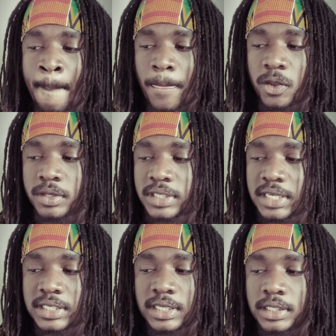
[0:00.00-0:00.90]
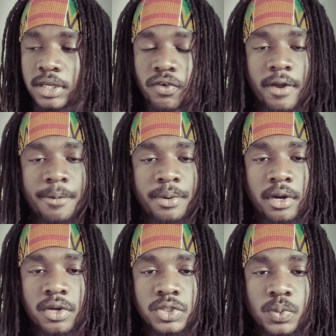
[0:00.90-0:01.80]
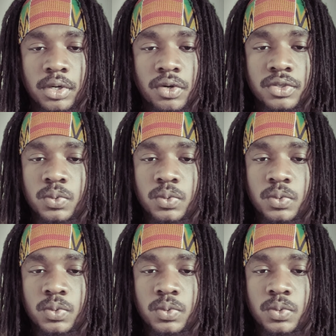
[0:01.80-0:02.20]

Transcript: You know what I'm saying? It's either a grandpa or it's one